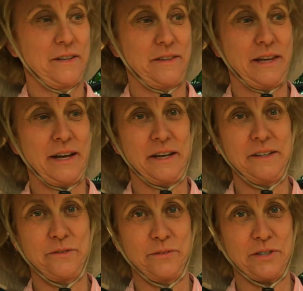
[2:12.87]

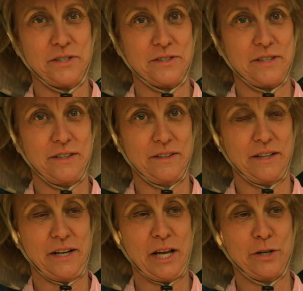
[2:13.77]
that, which is
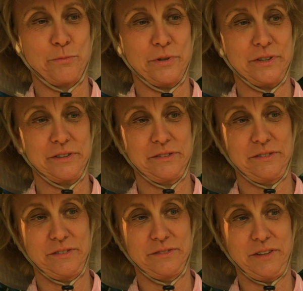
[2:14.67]
an animal
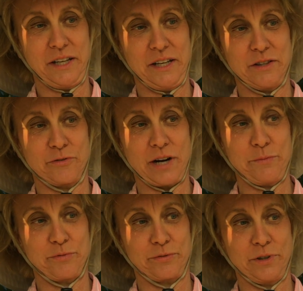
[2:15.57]
eating the
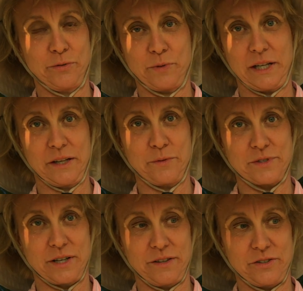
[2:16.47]
ripe fruit while it was
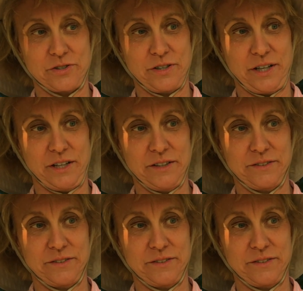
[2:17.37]
on the tree.